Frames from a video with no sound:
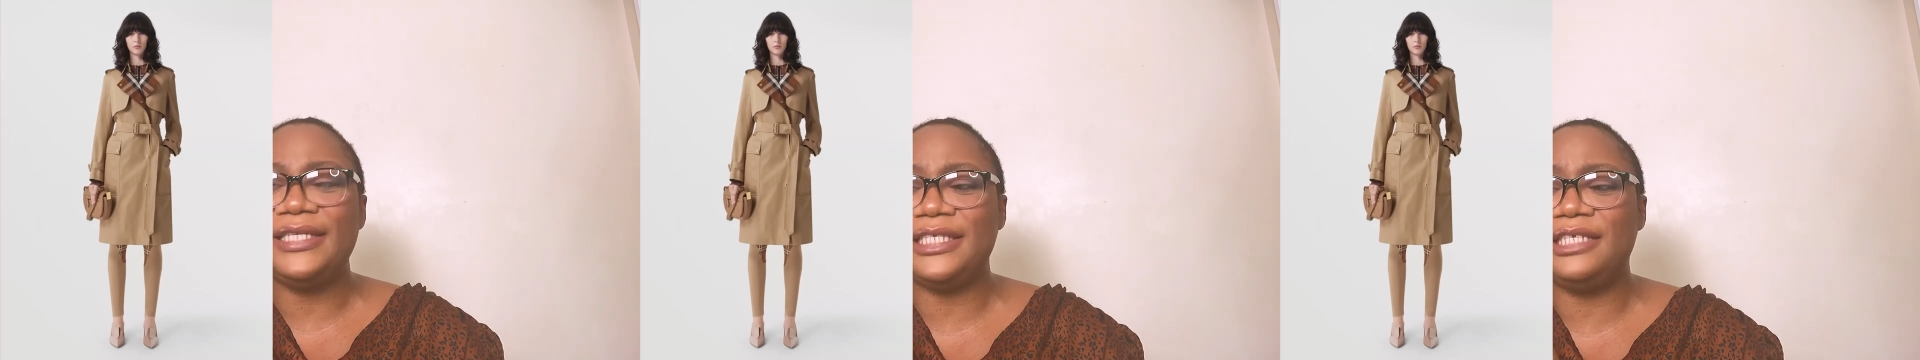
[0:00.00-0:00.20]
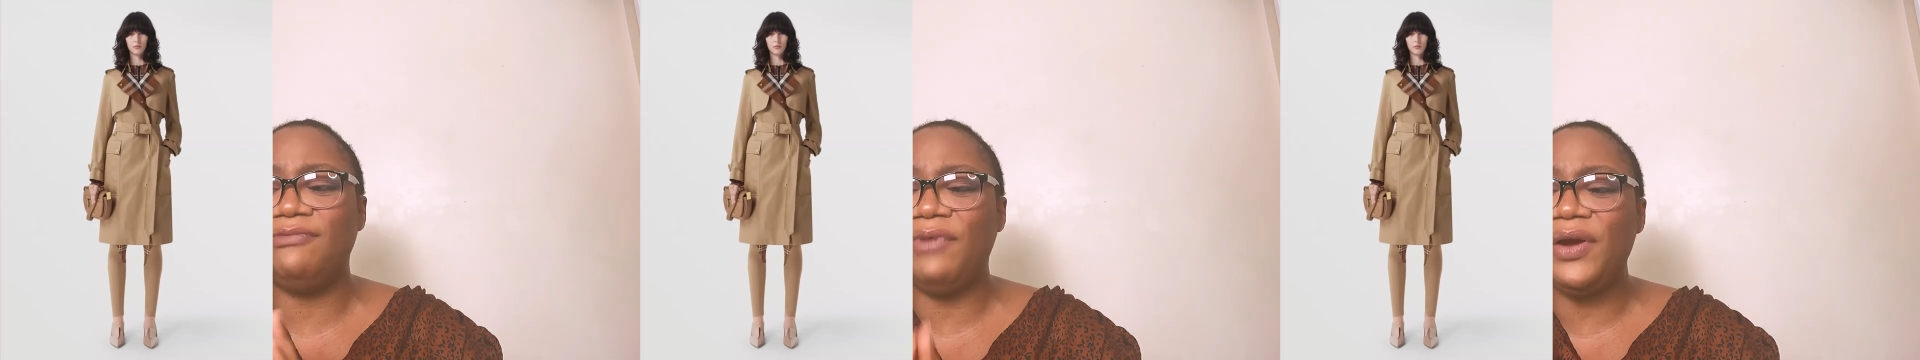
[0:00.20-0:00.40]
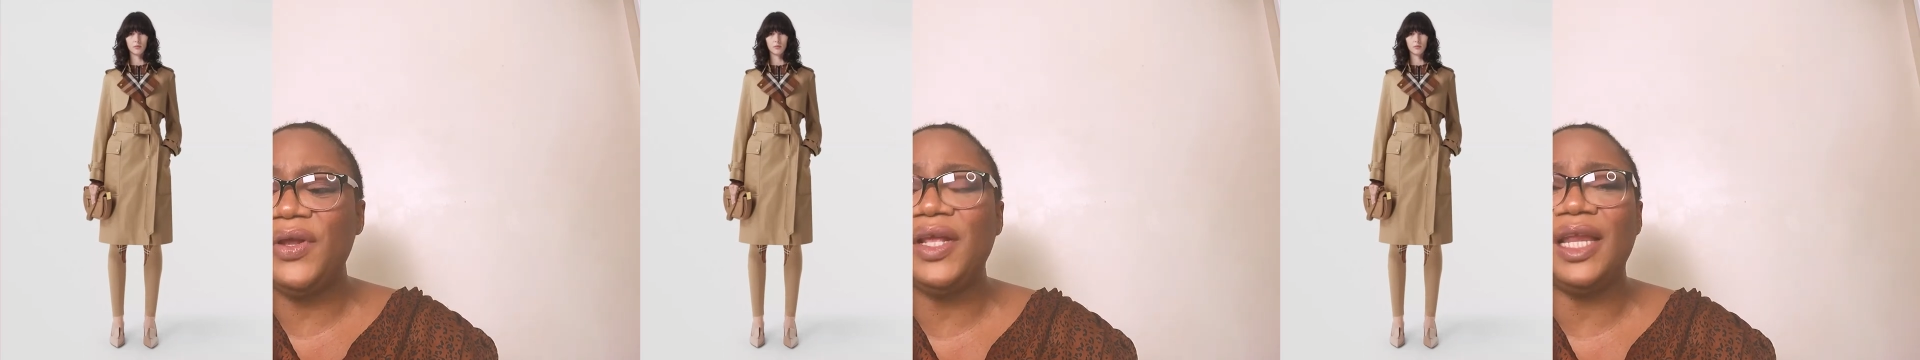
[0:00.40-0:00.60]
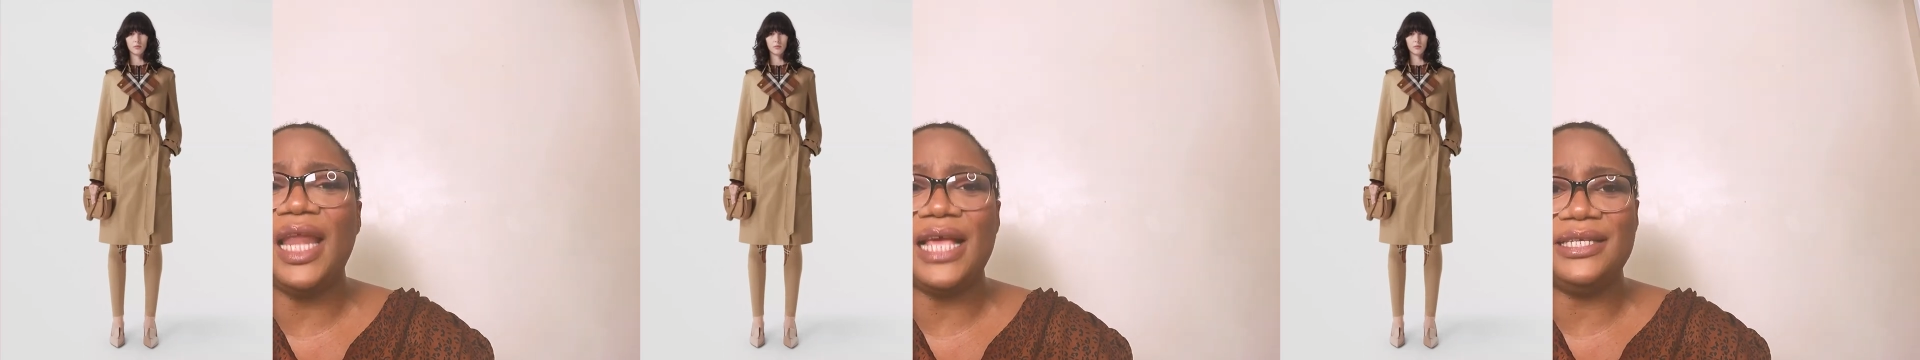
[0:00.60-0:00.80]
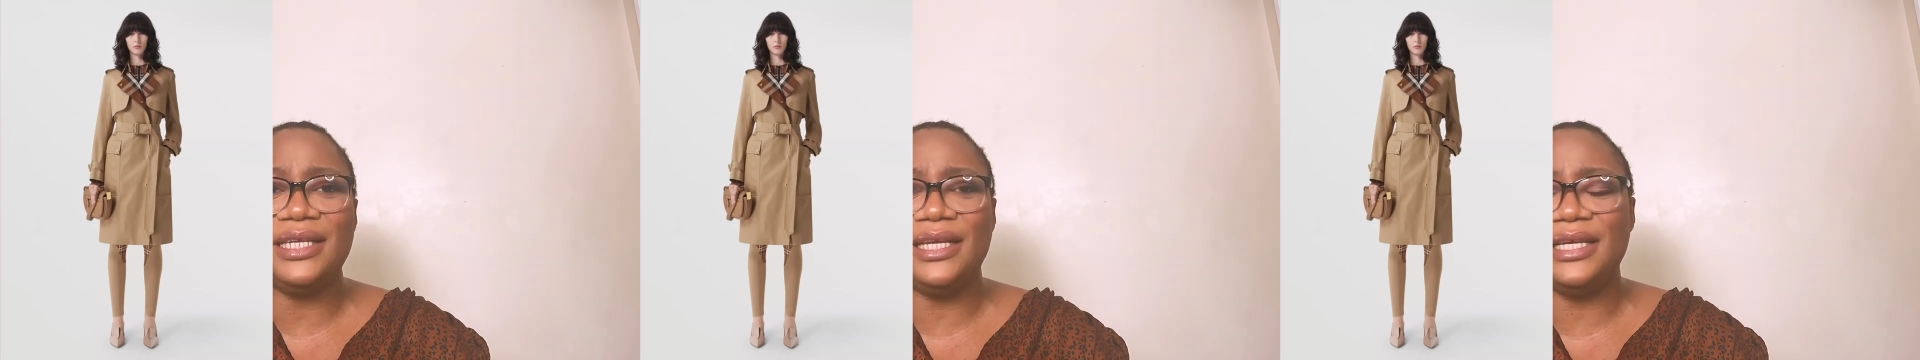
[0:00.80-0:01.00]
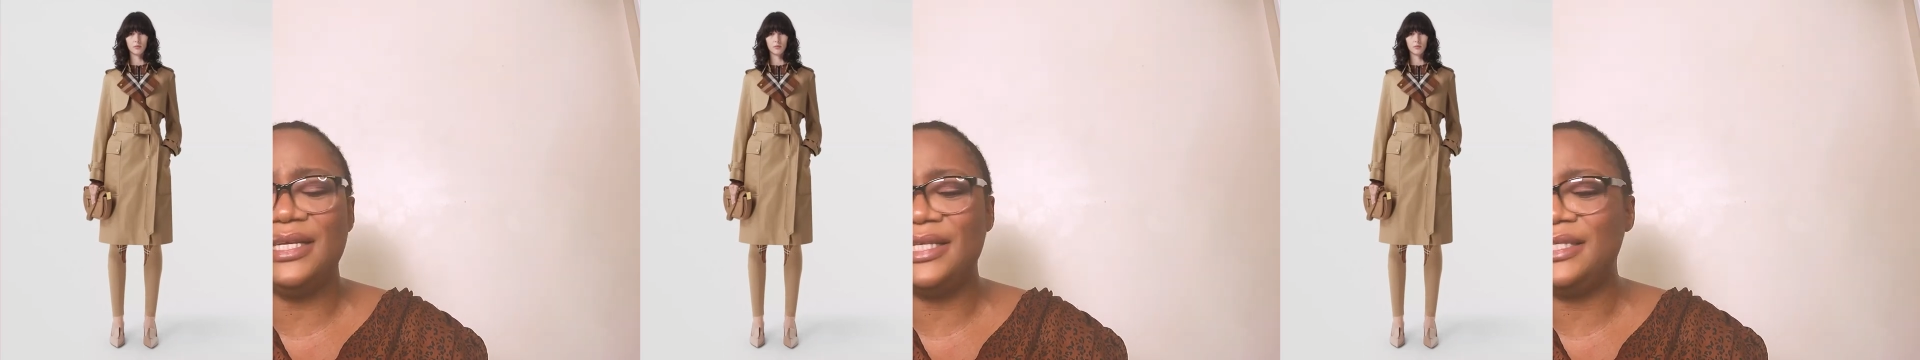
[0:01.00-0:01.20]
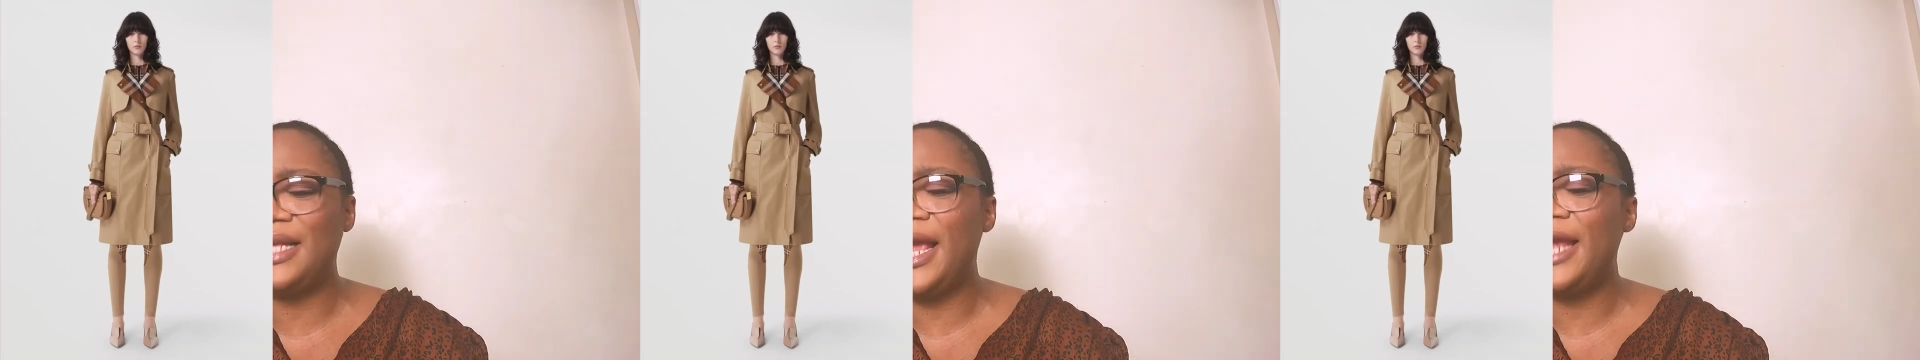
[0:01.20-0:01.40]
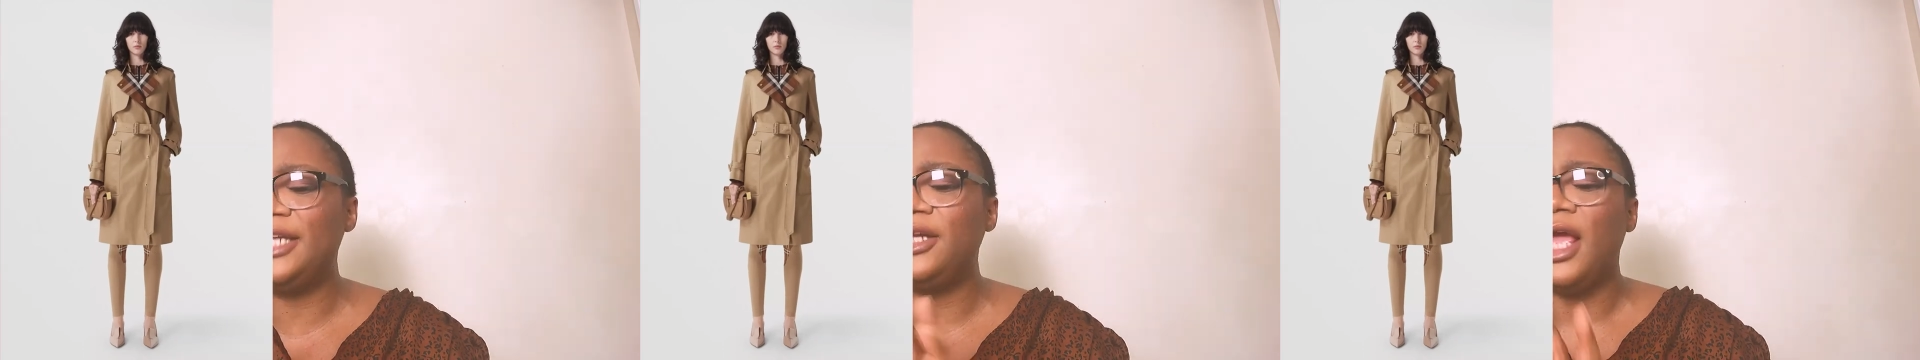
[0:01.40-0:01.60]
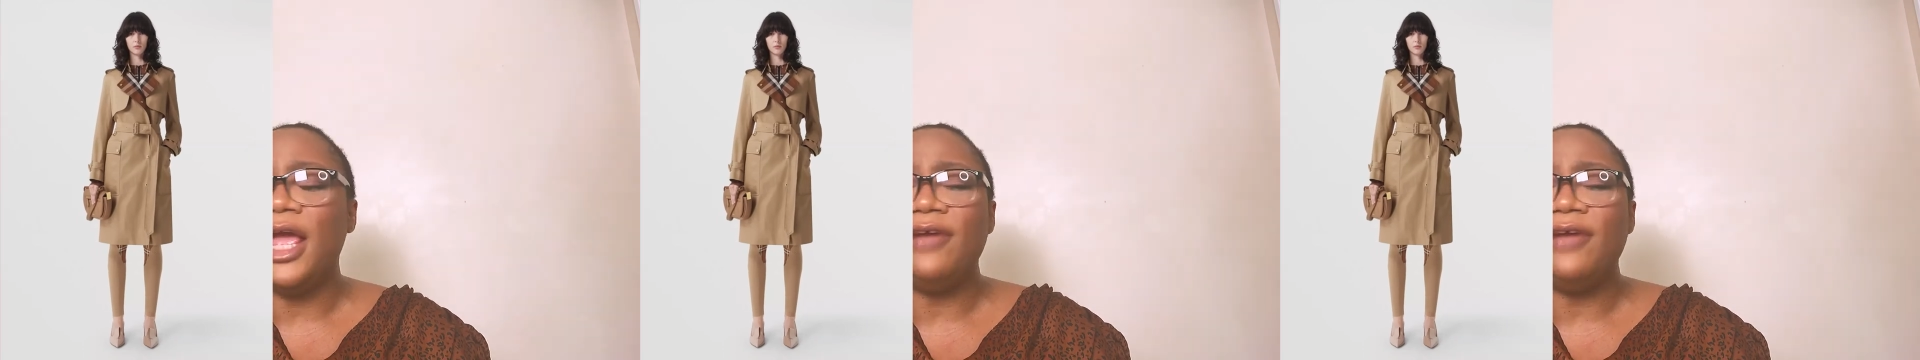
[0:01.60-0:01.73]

it's very classic in design